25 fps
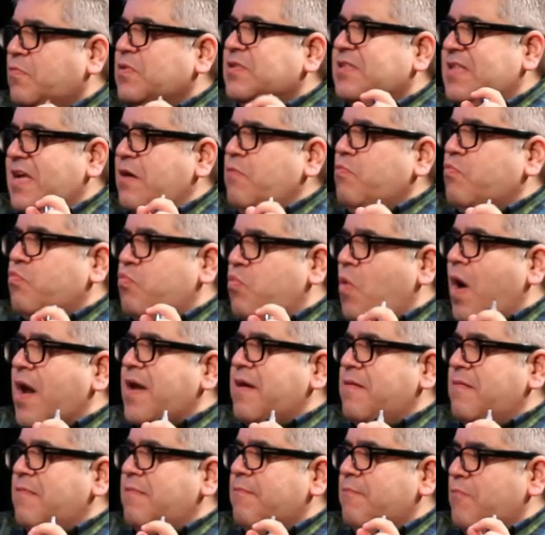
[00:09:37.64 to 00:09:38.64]
Was there
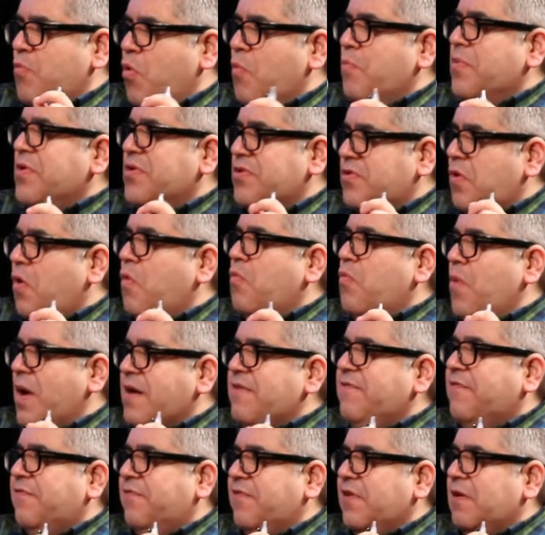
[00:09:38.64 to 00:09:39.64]
one moment or
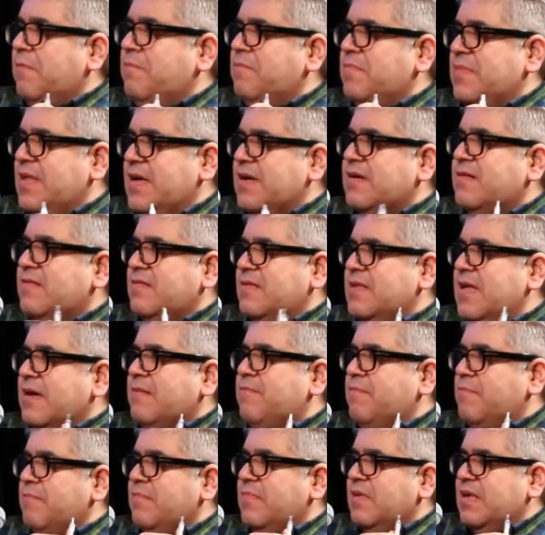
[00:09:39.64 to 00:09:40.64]
one film that
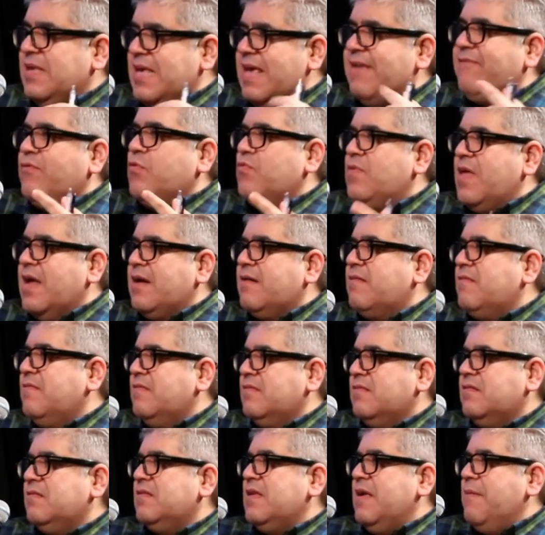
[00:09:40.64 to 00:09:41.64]
gave you that
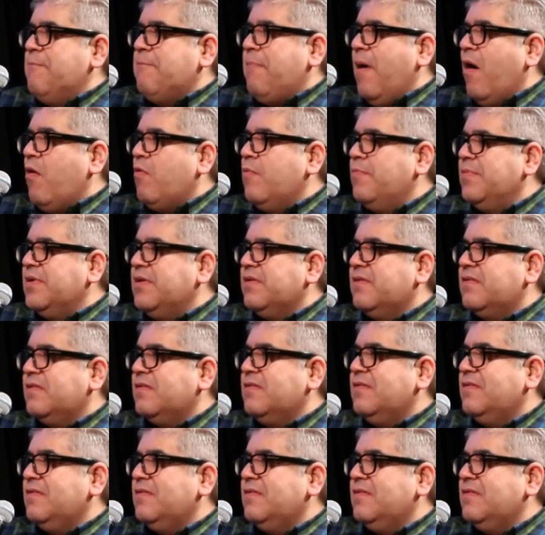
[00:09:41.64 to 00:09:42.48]
empowerment?